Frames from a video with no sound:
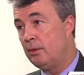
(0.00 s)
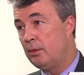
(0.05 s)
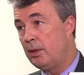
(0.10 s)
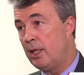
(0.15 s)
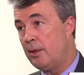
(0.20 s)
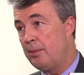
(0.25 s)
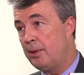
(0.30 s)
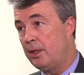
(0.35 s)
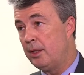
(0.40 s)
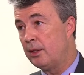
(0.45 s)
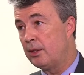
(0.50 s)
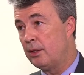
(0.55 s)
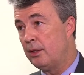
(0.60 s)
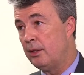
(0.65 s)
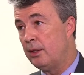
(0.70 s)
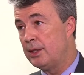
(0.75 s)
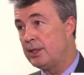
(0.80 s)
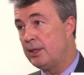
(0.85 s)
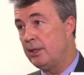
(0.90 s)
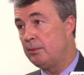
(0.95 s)
then what I'm going to
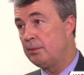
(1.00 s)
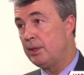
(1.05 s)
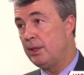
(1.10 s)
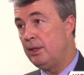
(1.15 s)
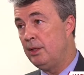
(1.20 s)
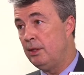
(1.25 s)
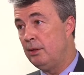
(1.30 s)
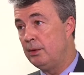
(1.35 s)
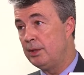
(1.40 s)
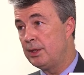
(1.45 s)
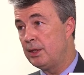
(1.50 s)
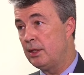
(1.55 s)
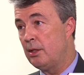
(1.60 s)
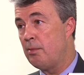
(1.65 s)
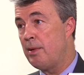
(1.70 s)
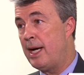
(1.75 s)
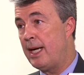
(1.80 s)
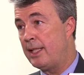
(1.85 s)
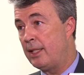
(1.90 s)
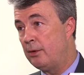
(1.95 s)
encourage them to do is to
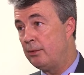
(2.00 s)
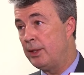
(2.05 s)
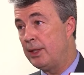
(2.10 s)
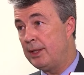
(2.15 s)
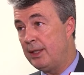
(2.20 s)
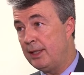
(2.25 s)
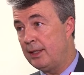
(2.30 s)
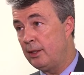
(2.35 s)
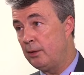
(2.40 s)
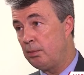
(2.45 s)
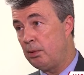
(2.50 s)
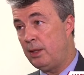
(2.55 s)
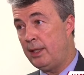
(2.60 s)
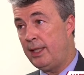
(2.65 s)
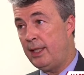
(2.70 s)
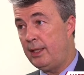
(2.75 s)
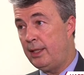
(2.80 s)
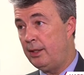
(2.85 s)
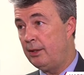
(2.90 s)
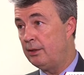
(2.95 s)
go back and rethink their
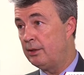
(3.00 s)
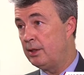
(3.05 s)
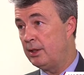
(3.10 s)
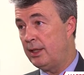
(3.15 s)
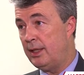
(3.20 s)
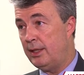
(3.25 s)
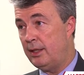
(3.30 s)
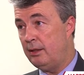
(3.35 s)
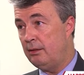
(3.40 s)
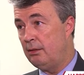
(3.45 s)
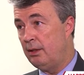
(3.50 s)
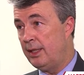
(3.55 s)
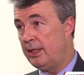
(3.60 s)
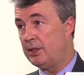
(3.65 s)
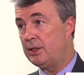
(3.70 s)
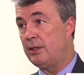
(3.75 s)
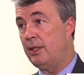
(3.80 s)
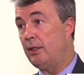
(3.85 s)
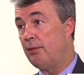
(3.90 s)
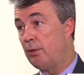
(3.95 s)
plan, either to get
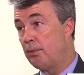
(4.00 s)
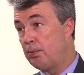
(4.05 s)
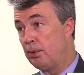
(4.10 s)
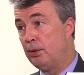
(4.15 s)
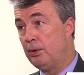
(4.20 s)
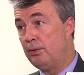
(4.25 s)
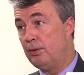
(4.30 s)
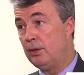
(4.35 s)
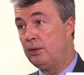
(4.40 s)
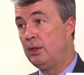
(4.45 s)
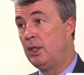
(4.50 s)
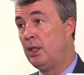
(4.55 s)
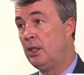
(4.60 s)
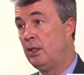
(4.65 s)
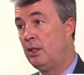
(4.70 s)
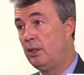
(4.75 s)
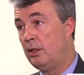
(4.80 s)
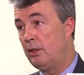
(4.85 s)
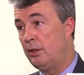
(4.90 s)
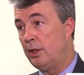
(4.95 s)
legislative approval
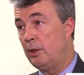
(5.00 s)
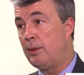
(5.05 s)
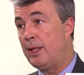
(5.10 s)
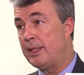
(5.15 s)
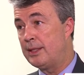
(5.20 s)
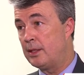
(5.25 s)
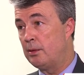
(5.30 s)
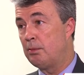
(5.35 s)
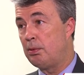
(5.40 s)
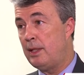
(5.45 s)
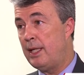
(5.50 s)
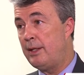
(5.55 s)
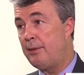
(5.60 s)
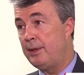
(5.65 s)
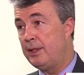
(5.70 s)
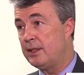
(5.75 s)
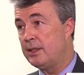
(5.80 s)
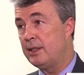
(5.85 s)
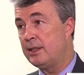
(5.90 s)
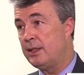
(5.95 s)
or otherwise comply
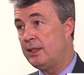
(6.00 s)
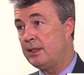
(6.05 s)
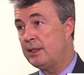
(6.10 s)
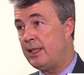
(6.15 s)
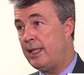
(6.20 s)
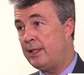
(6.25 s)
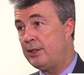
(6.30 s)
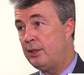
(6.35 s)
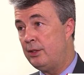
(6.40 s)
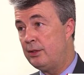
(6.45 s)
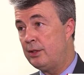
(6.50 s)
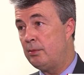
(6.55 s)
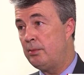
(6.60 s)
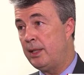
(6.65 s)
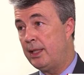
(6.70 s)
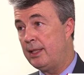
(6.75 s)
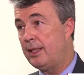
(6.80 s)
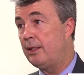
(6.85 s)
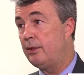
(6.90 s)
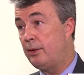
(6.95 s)
with existing statutes
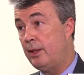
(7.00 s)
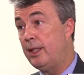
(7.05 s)
and make that